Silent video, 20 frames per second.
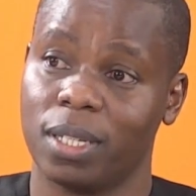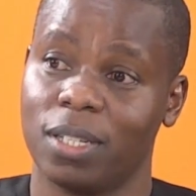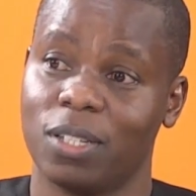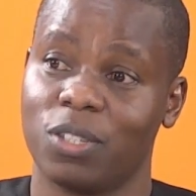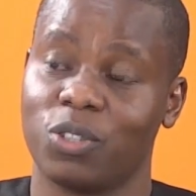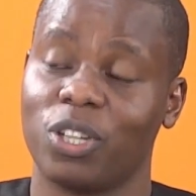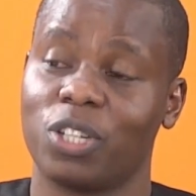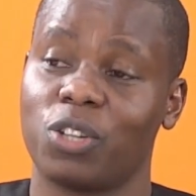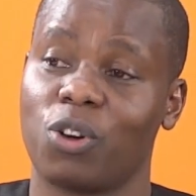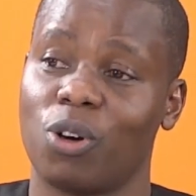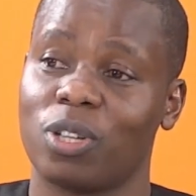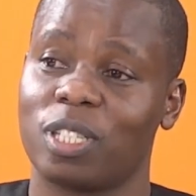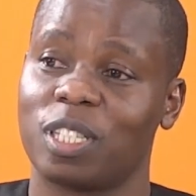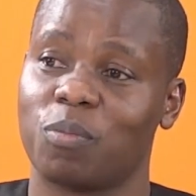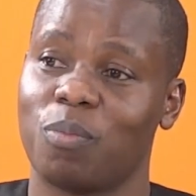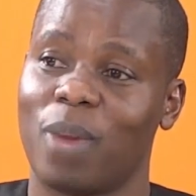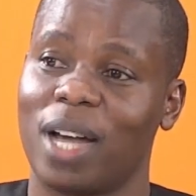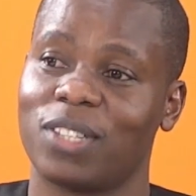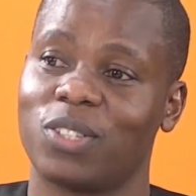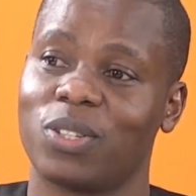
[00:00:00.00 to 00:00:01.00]
So it costs
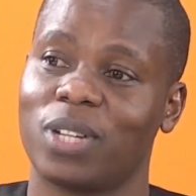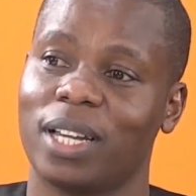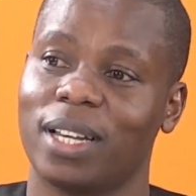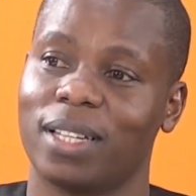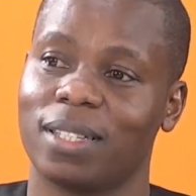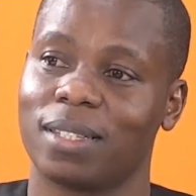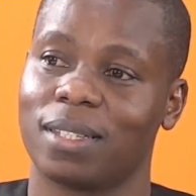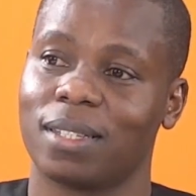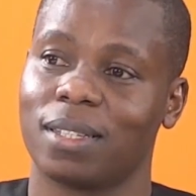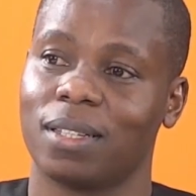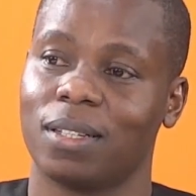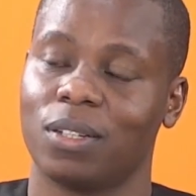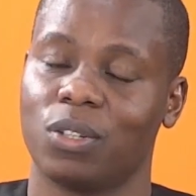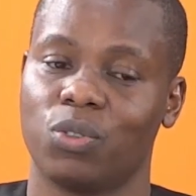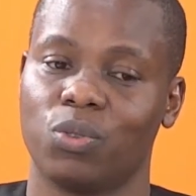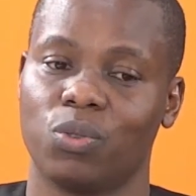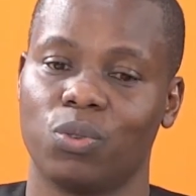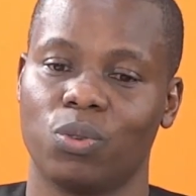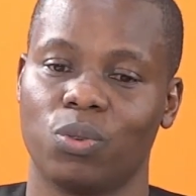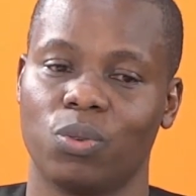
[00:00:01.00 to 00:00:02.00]
much less
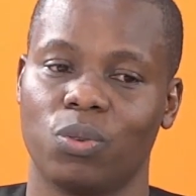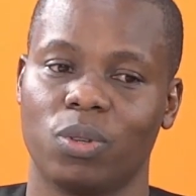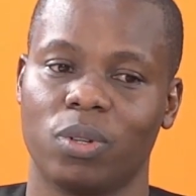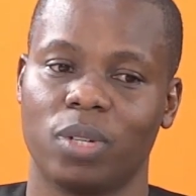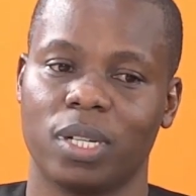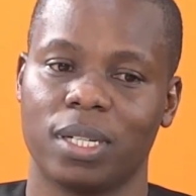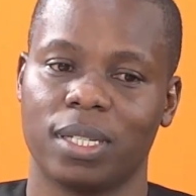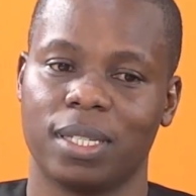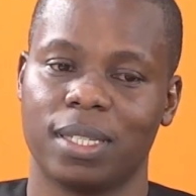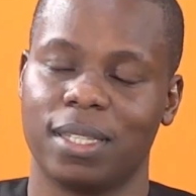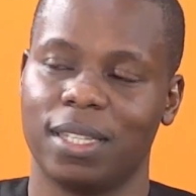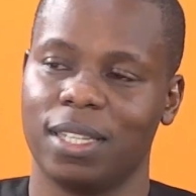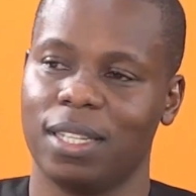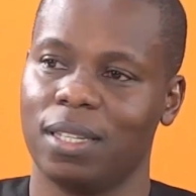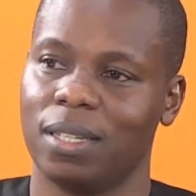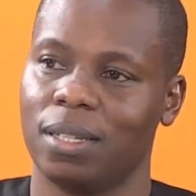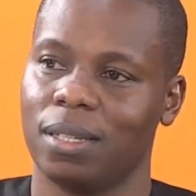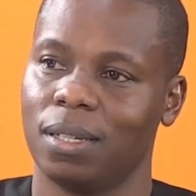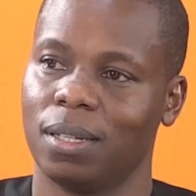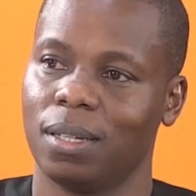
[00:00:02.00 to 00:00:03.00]
to
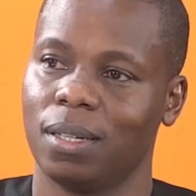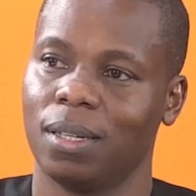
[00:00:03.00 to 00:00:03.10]
see